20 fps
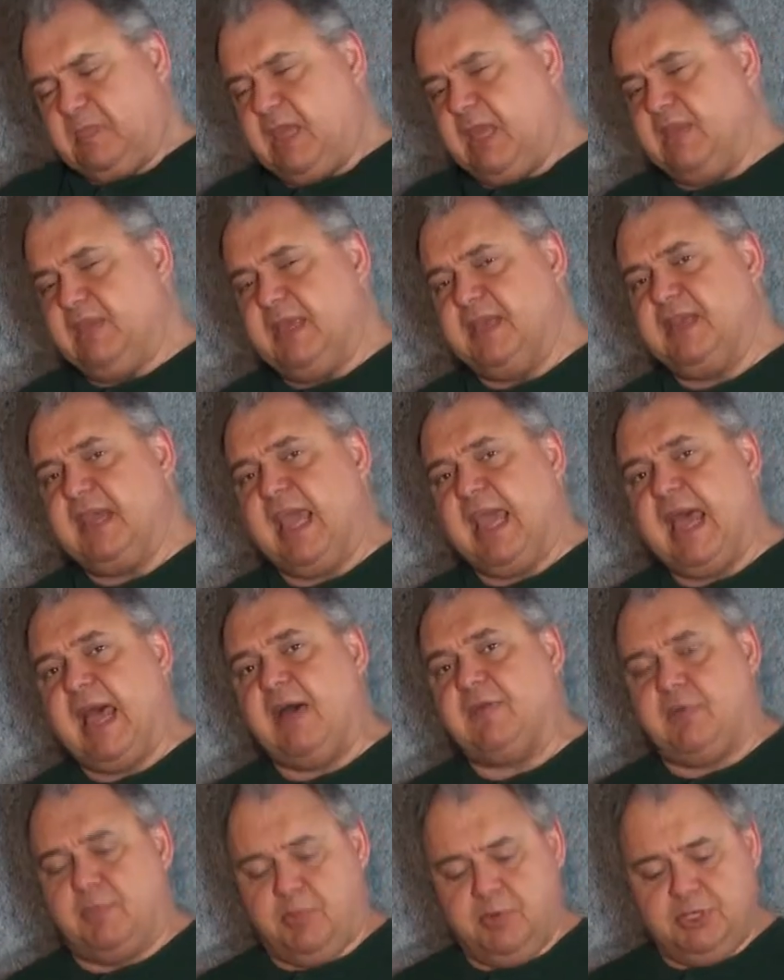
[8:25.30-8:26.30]
than to
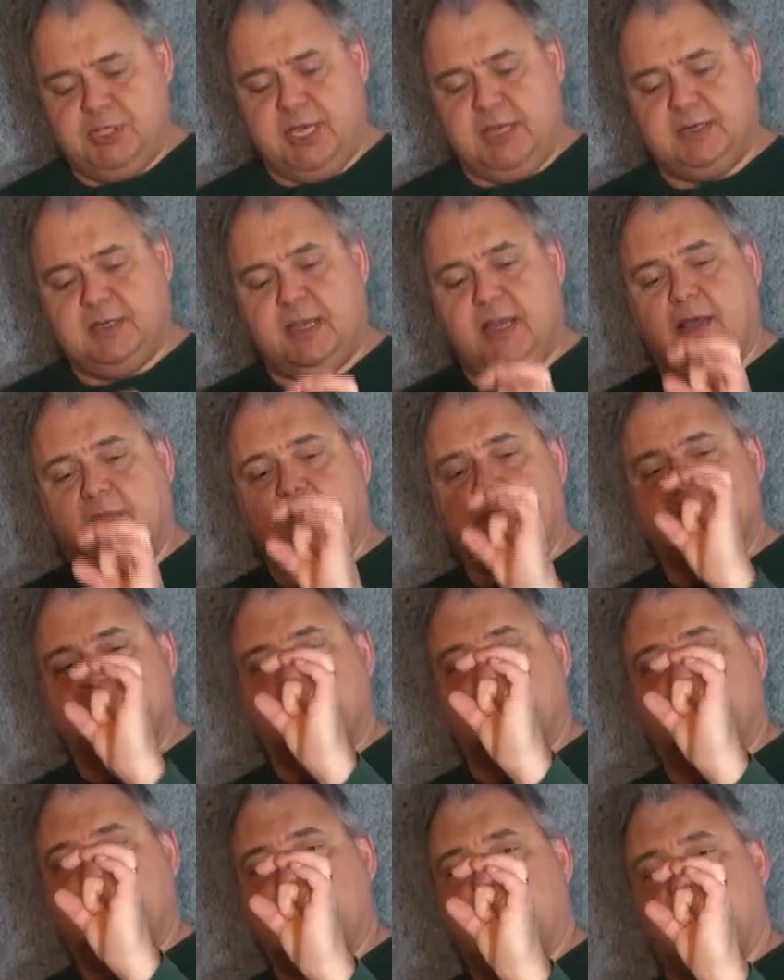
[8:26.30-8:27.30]
have a projectile that,
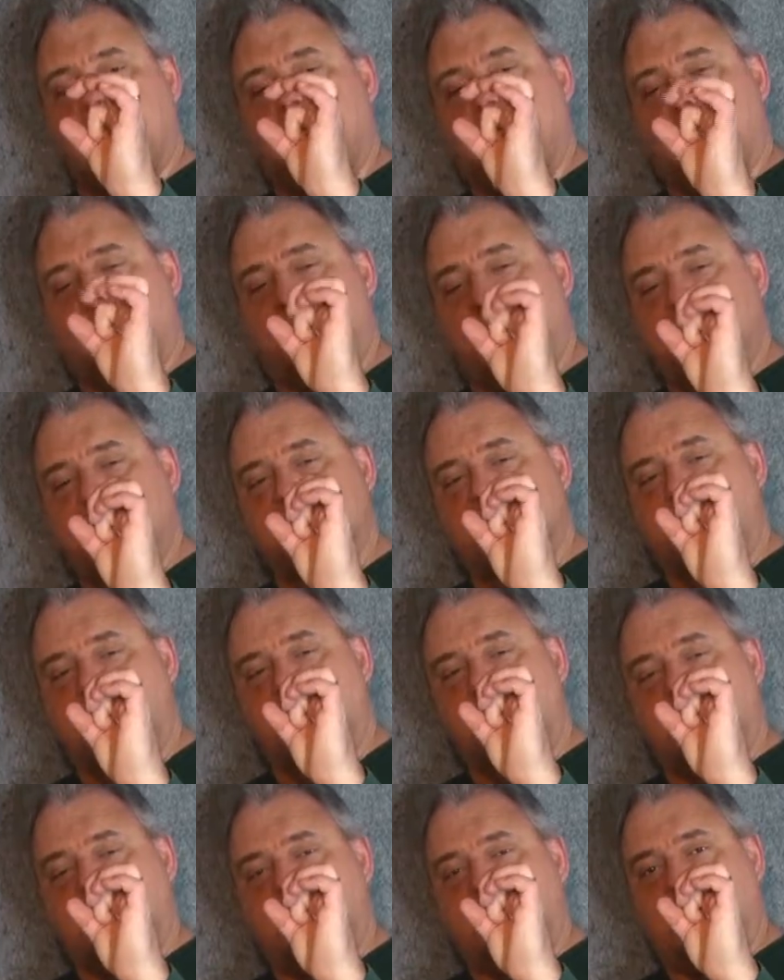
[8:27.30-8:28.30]
say, made a 1/4-inch
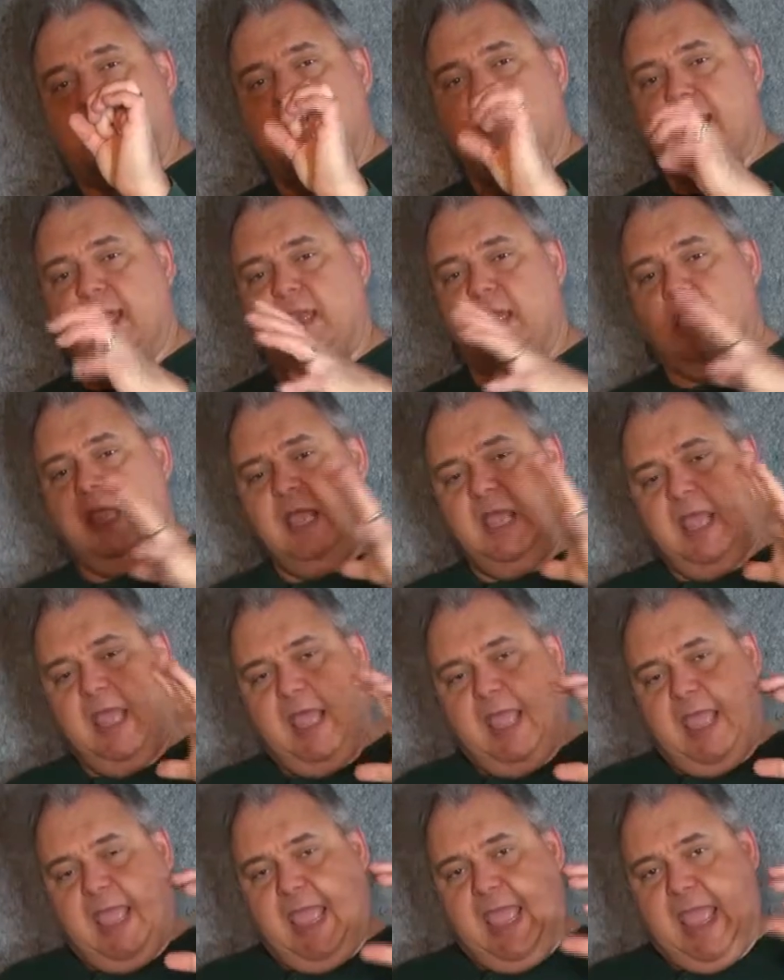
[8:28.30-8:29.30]
hole when it went in
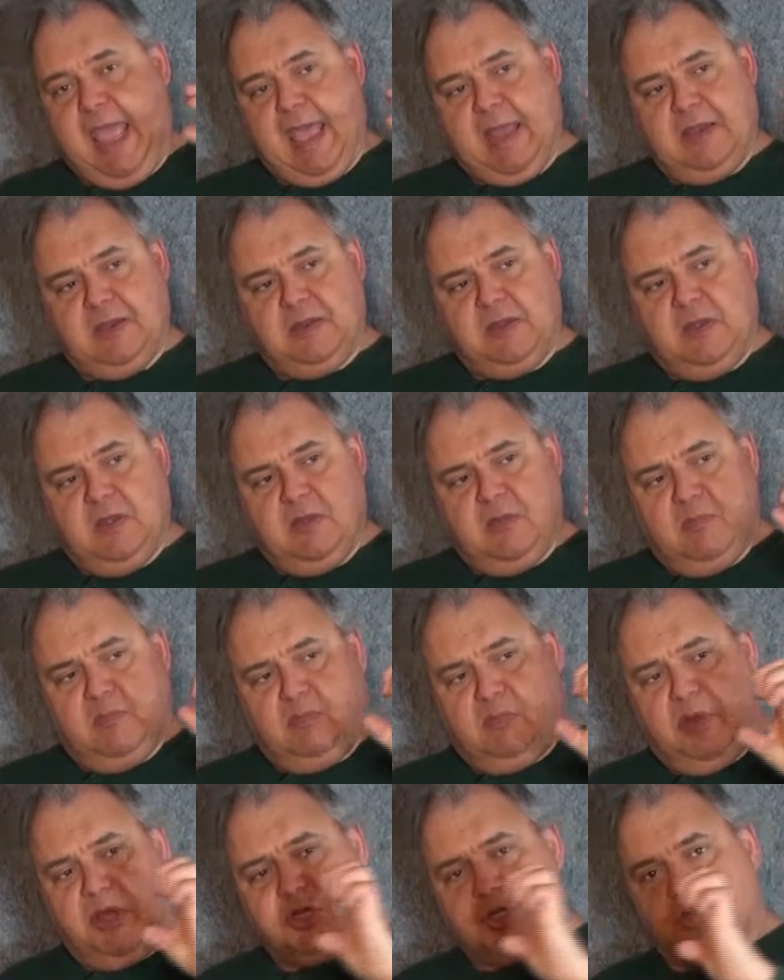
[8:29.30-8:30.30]
and
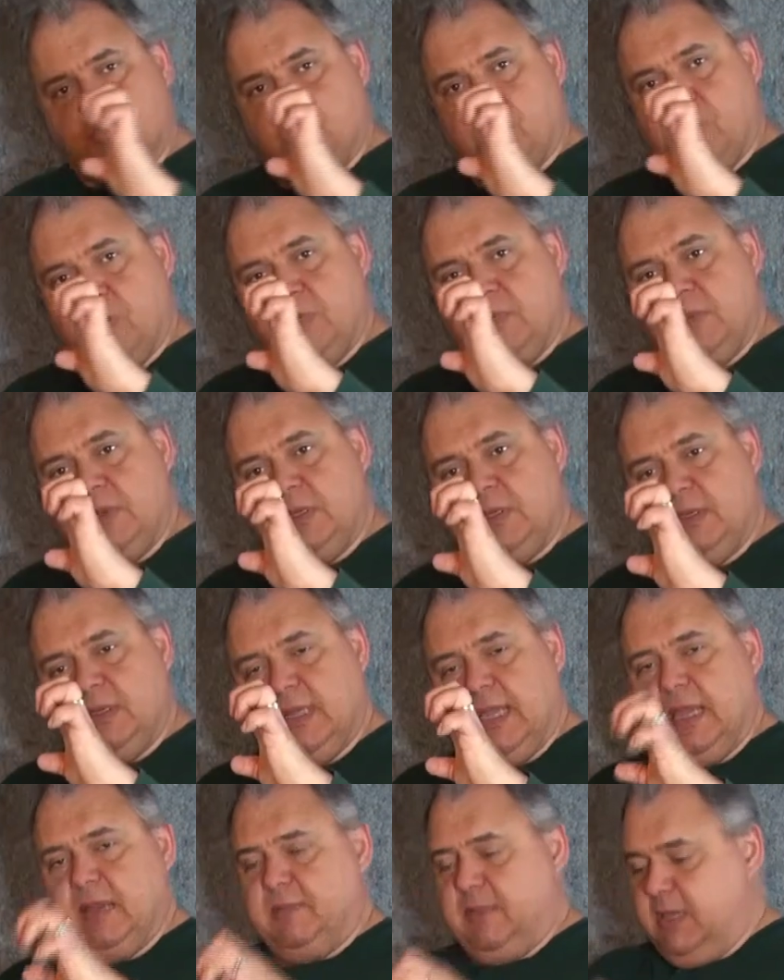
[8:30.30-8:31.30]
mushroomed
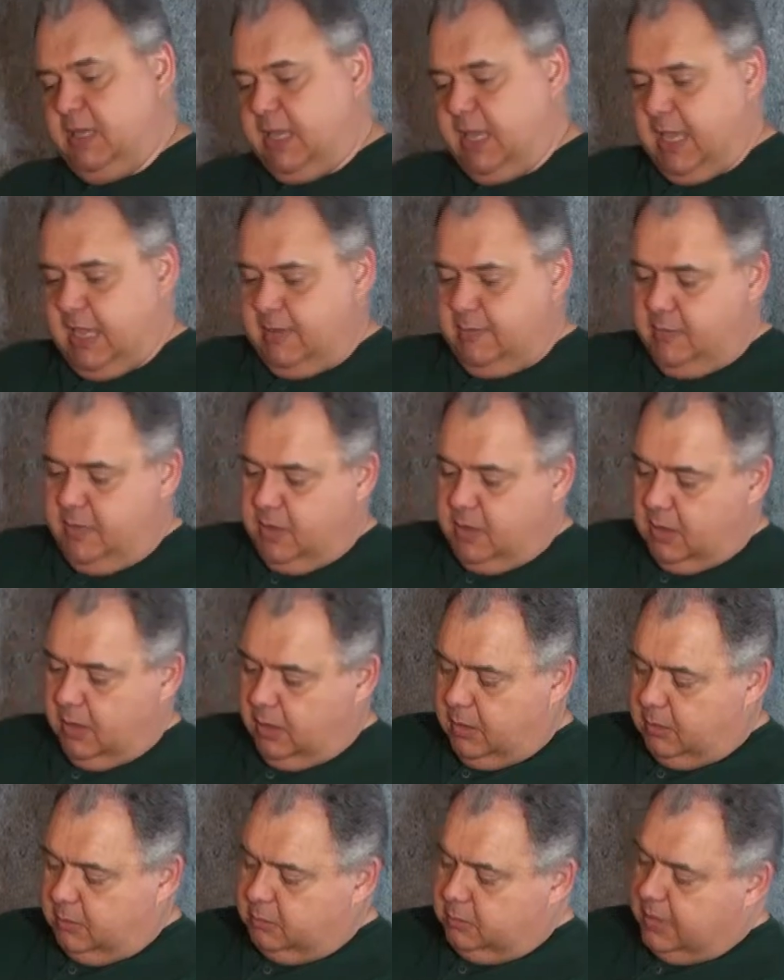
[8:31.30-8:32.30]
and became, you
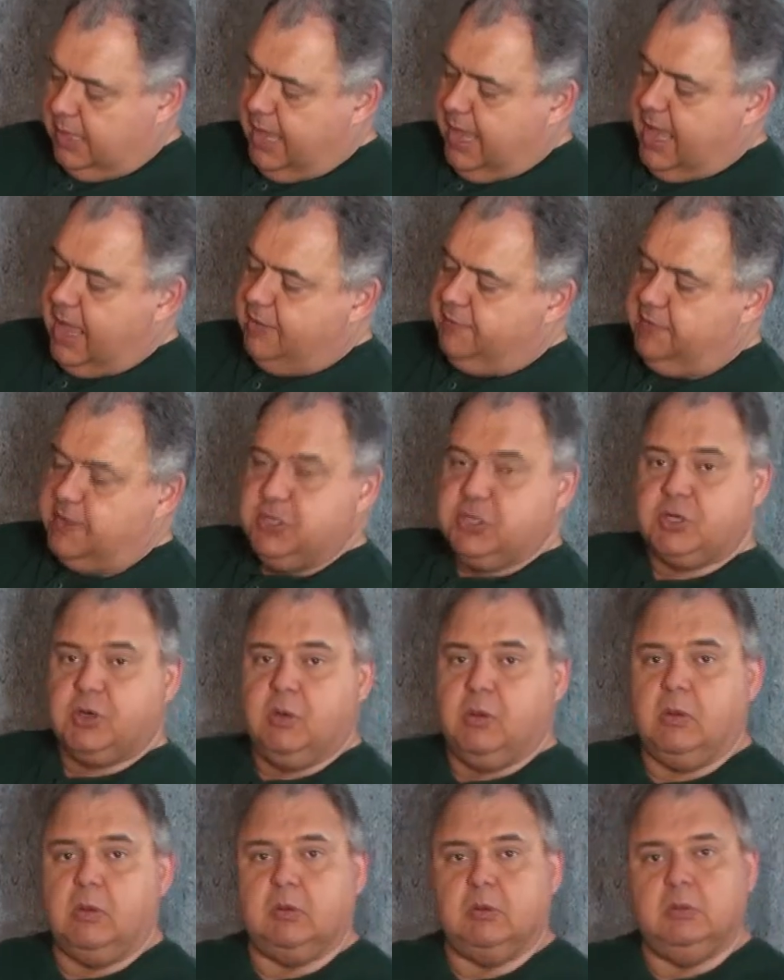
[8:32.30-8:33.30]
know, a 1/2-inch
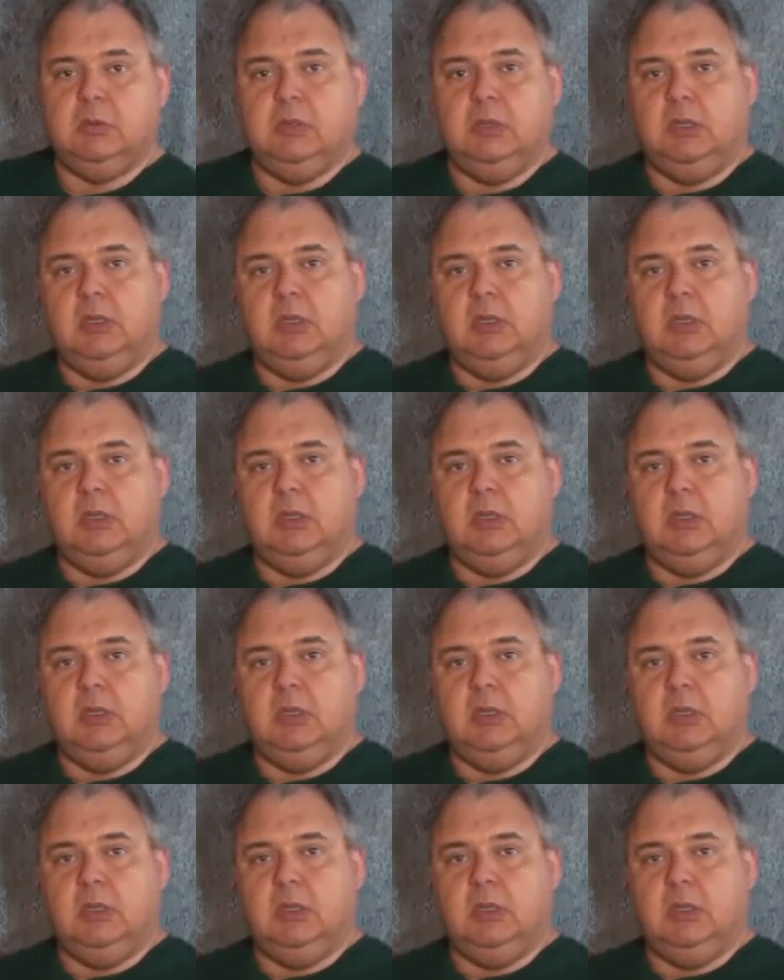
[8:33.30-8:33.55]
hole.